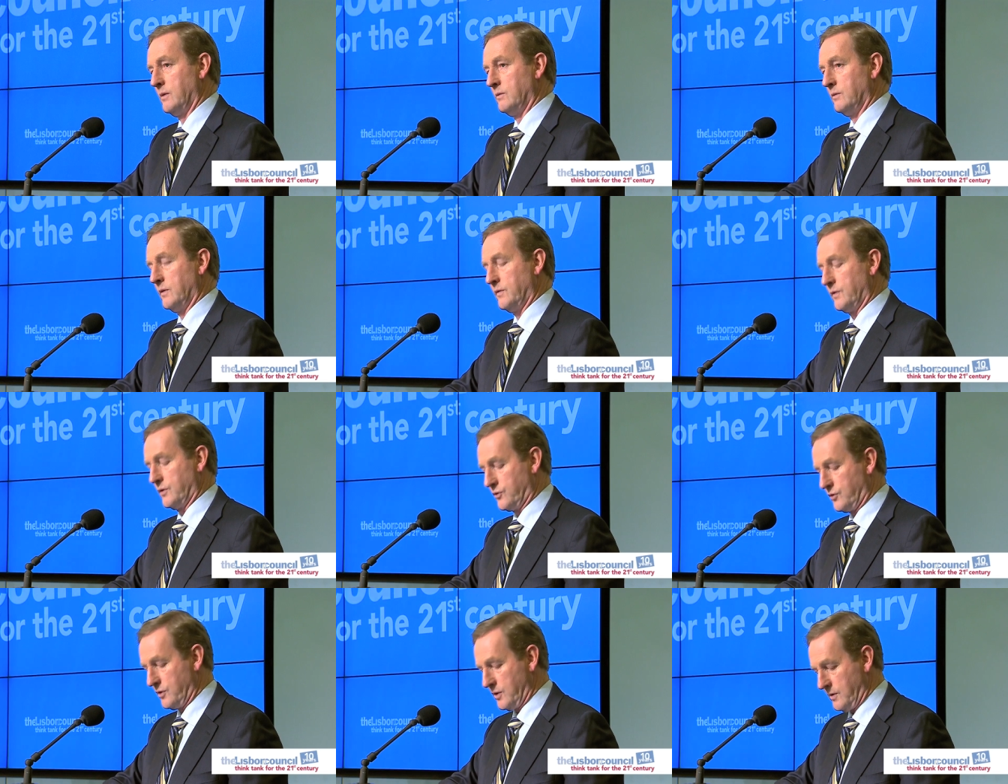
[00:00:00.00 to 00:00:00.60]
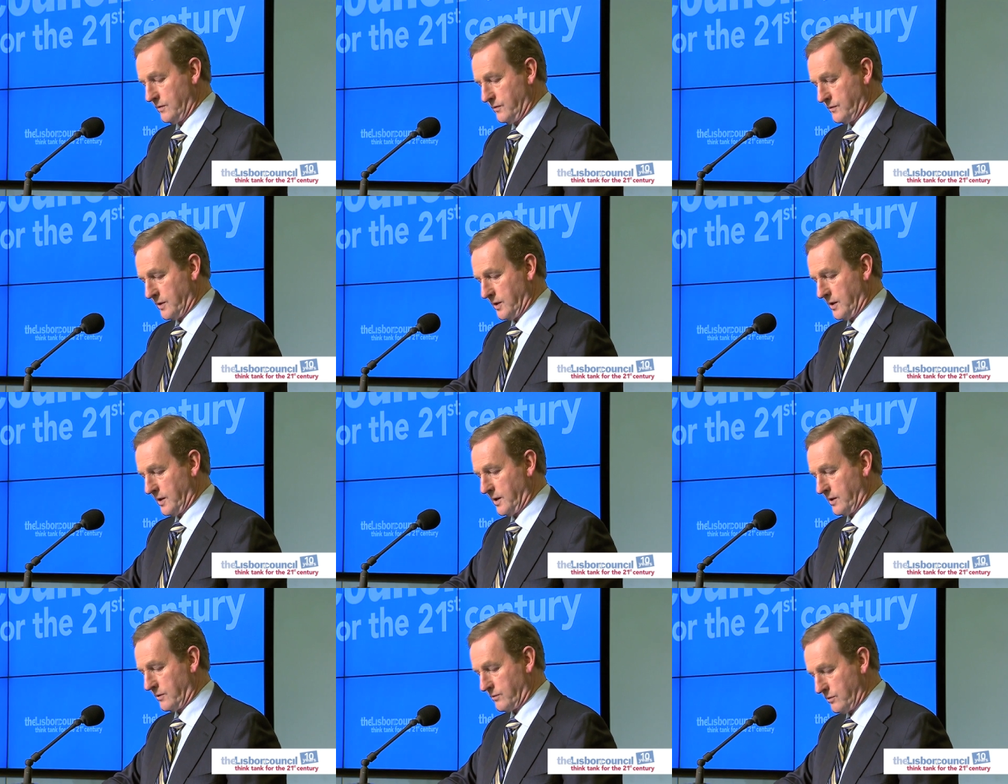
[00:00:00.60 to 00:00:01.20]
We've achieved
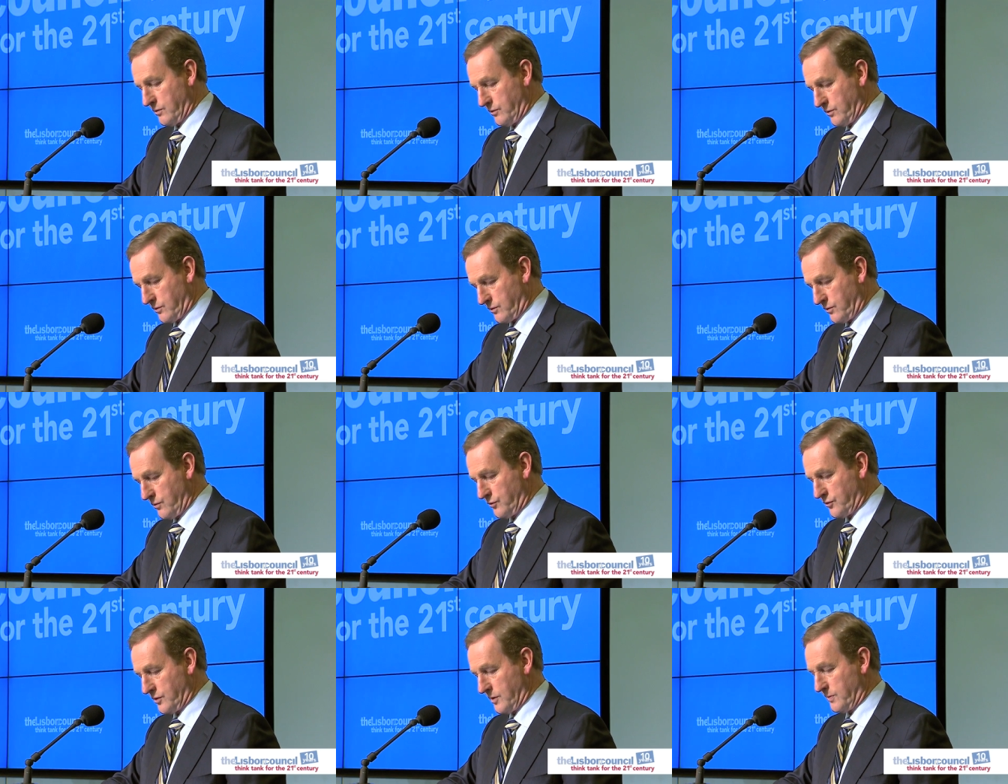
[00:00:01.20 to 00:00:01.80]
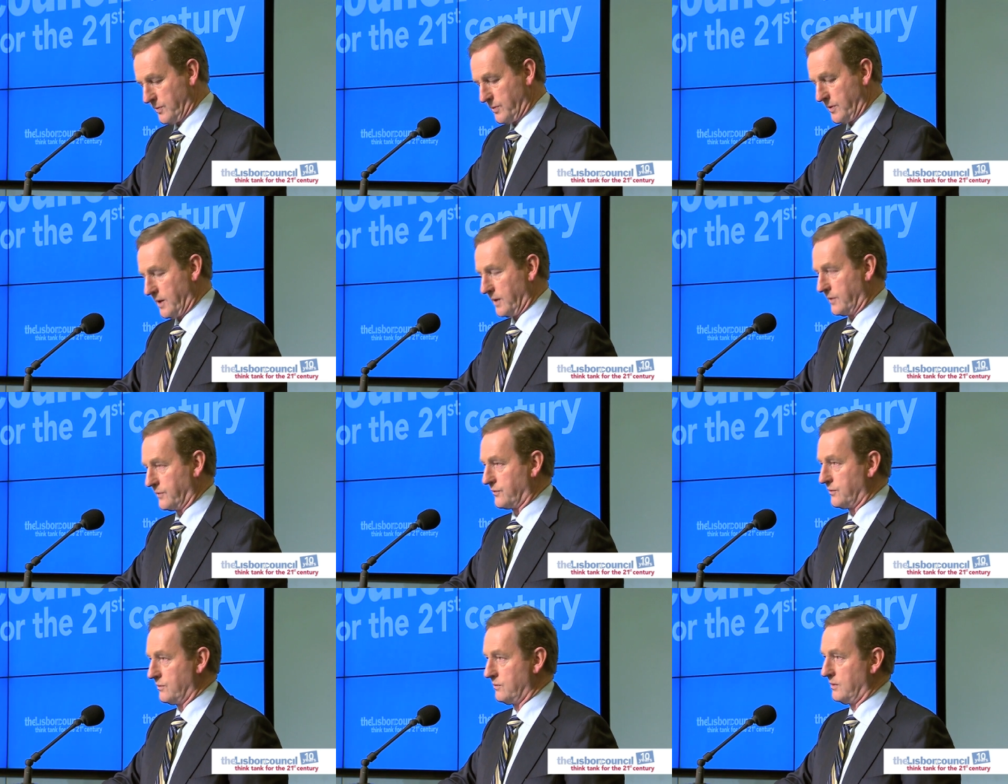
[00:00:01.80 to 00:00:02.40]
a crucial
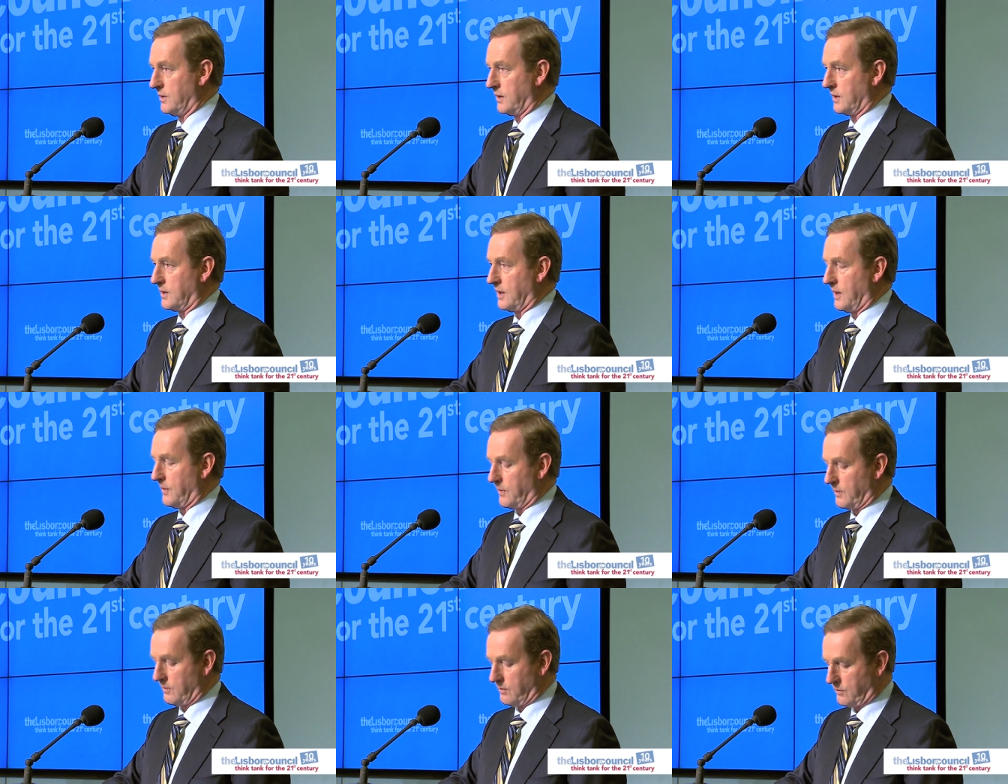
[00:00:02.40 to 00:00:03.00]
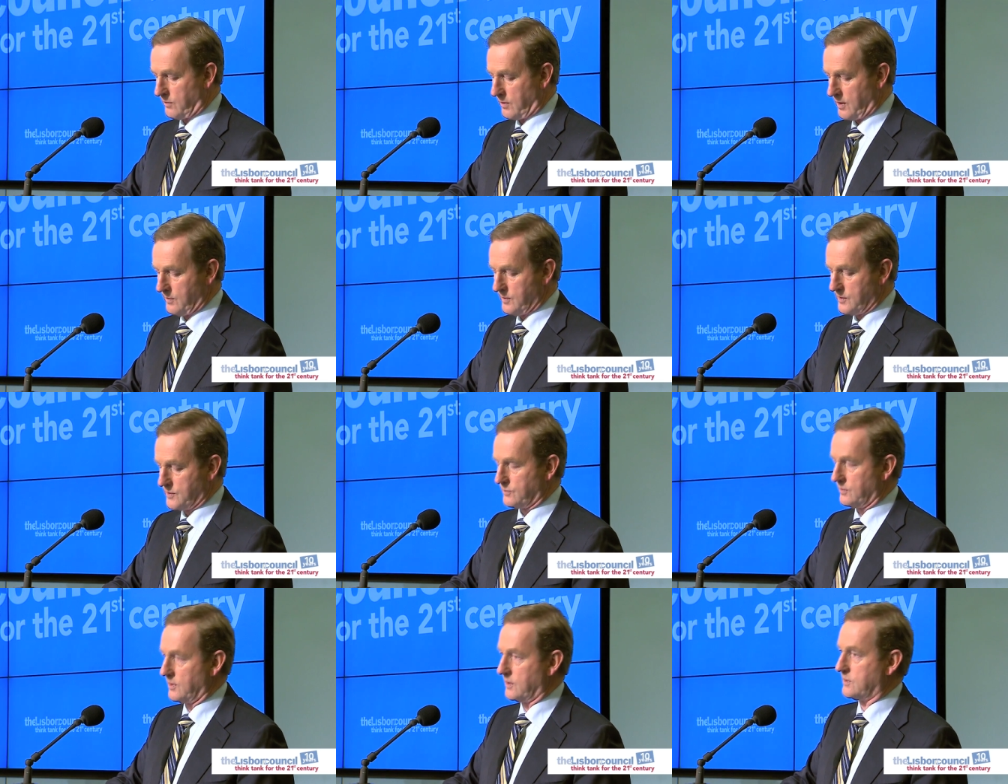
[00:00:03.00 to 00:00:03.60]
breakthrough on Capital
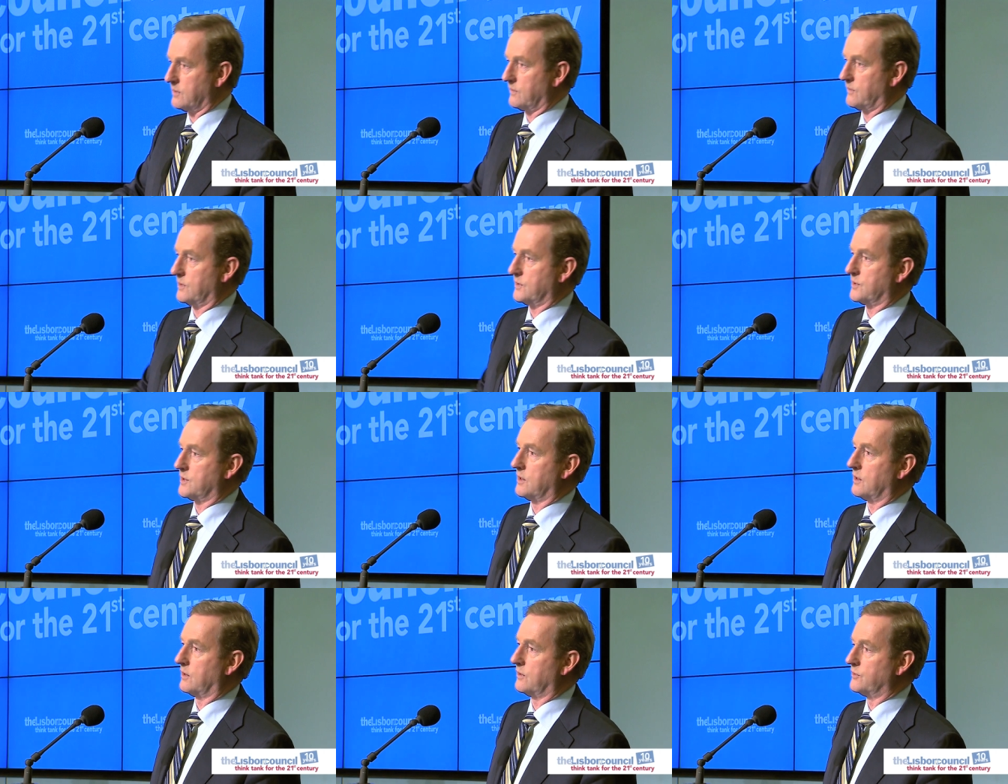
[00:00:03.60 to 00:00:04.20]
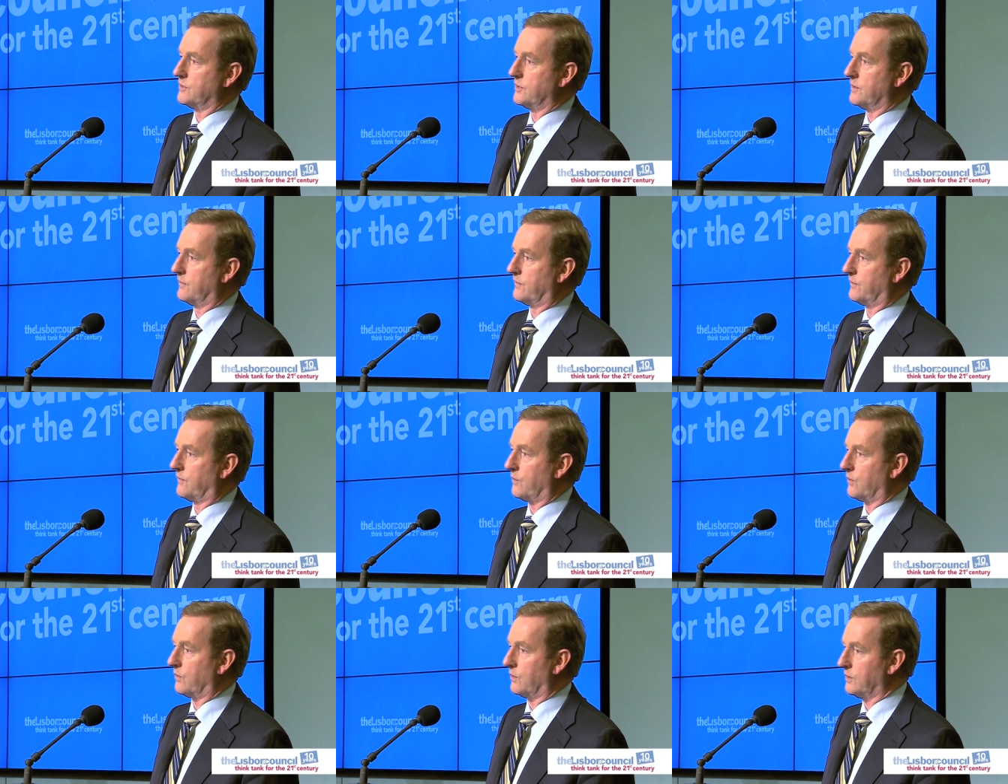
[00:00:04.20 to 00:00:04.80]
Requirements Directive, or
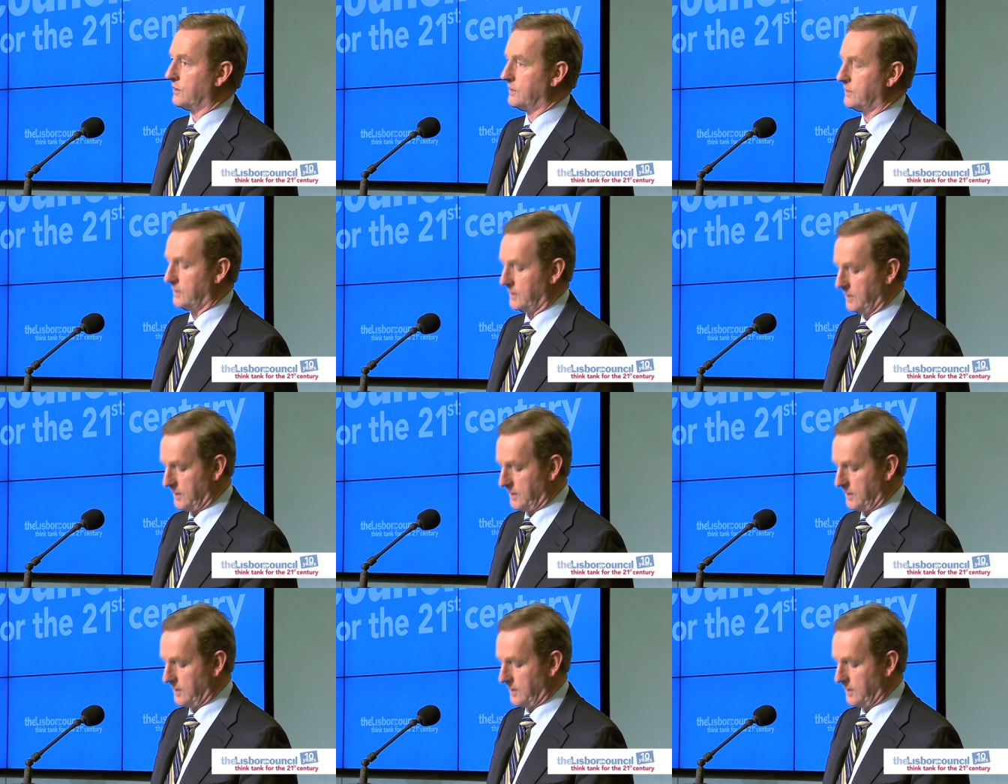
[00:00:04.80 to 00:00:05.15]
CRD4.